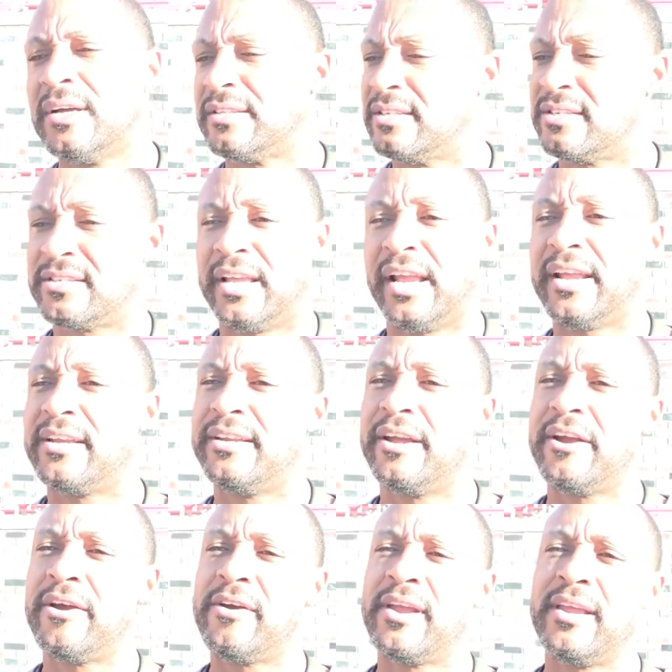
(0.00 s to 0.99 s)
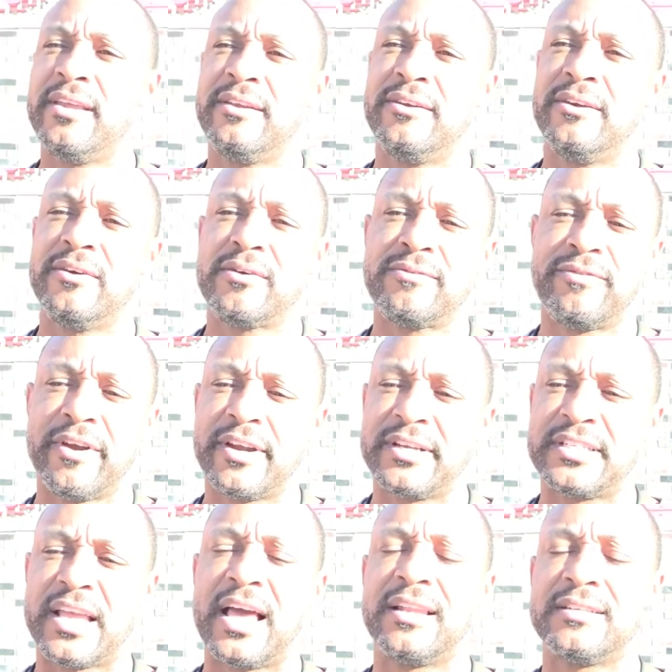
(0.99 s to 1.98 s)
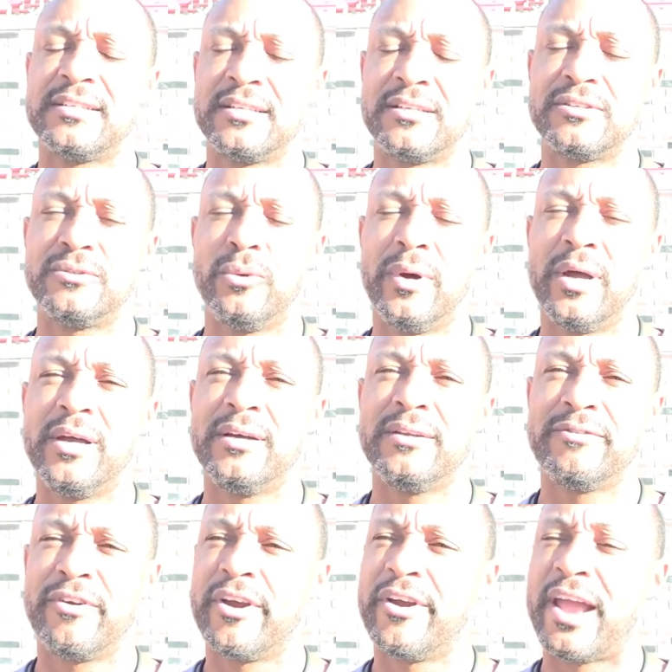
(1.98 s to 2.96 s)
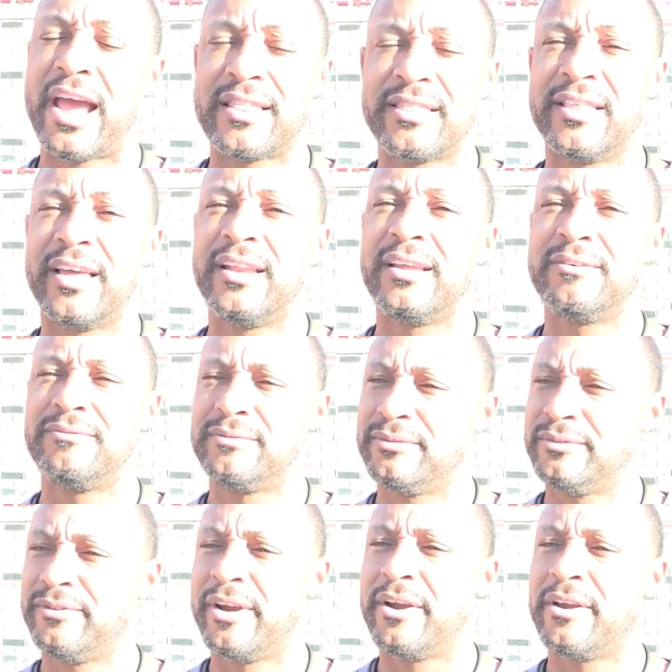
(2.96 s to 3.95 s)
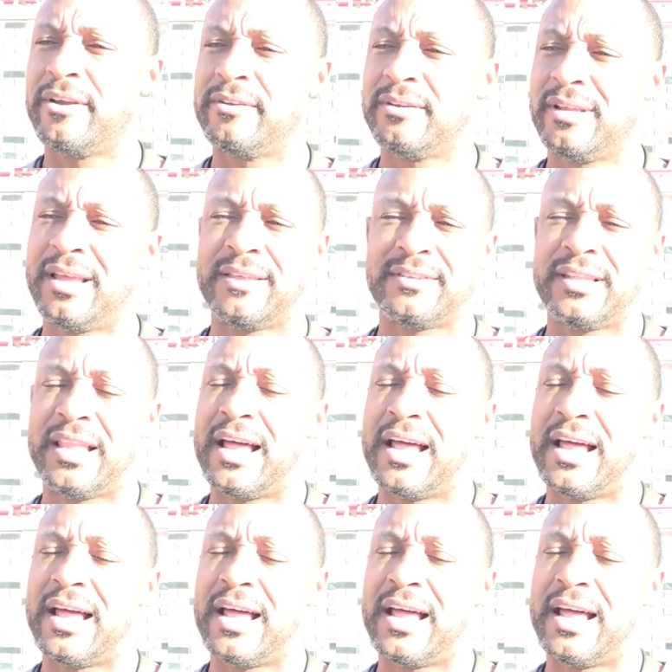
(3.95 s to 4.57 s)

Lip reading: The secondary, you know, is very talented as well, very athletic, has a